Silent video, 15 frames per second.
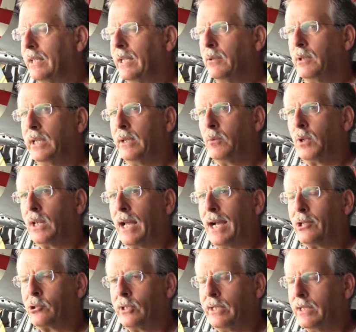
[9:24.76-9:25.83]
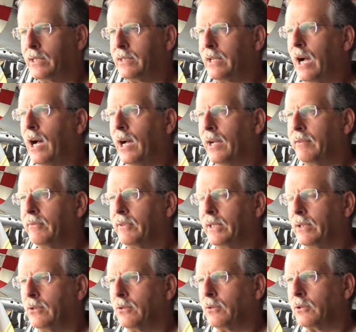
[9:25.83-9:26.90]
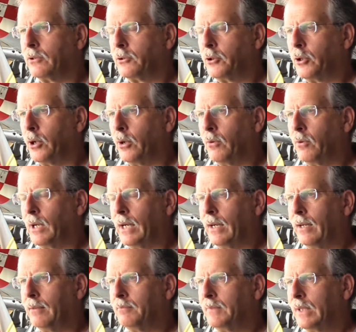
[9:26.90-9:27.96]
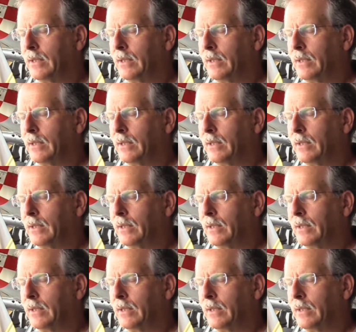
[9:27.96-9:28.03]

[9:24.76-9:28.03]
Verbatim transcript: it, it will actually, in a dive, it'll go uh,